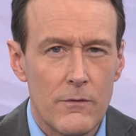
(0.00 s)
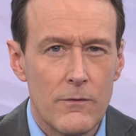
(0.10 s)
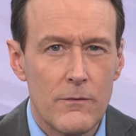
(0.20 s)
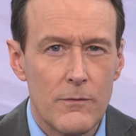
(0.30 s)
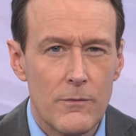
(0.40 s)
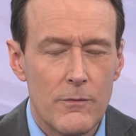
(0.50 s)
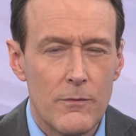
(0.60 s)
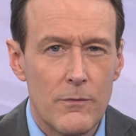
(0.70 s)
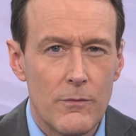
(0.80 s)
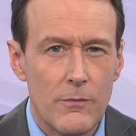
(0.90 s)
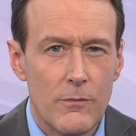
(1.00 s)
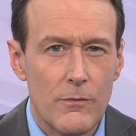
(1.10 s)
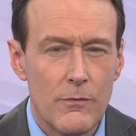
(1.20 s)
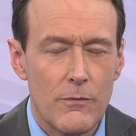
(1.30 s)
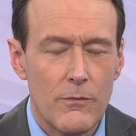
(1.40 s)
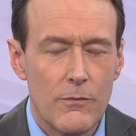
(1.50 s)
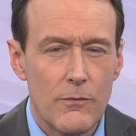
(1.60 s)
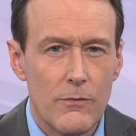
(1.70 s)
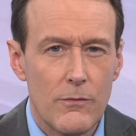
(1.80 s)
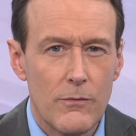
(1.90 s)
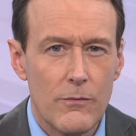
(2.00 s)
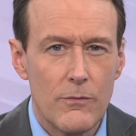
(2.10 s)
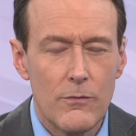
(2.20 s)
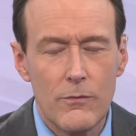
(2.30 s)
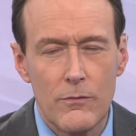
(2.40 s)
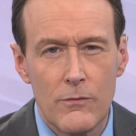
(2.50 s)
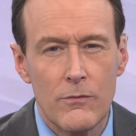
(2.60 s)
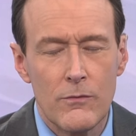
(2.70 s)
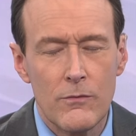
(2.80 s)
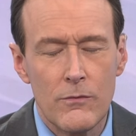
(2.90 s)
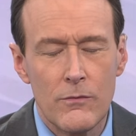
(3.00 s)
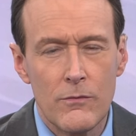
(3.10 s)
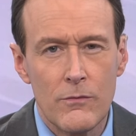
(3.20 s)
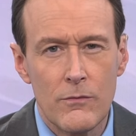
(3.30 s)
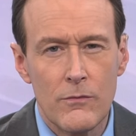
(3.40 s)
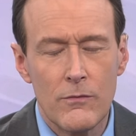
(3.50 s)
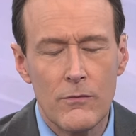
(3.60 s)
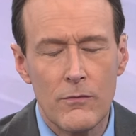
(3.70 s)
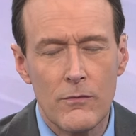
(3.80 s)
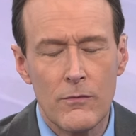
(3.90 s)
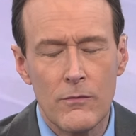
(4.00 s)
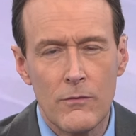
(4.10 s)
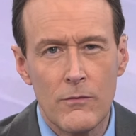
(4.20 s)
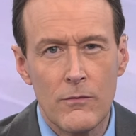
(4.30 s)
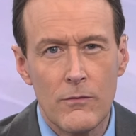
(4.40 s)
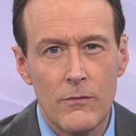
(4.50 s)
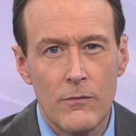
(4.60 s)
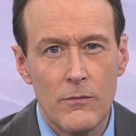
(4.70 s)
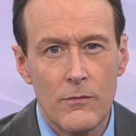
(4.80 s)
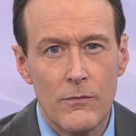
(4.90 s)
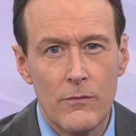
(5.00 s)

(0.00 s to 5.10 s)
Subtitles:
(not speaking)